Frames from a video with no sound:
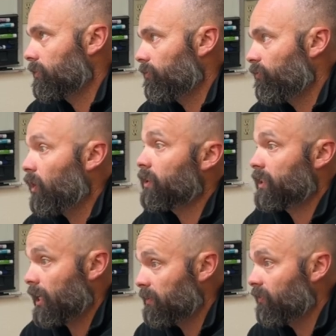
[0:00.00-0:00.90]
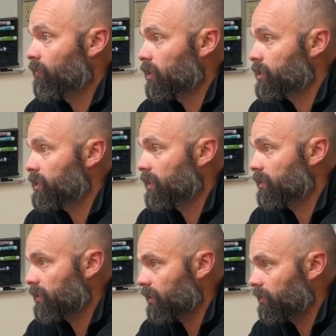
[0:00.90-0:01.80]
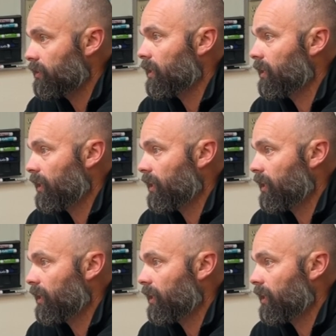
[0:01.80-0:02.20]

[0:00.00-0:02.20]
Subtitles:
fall time inversions. It kind of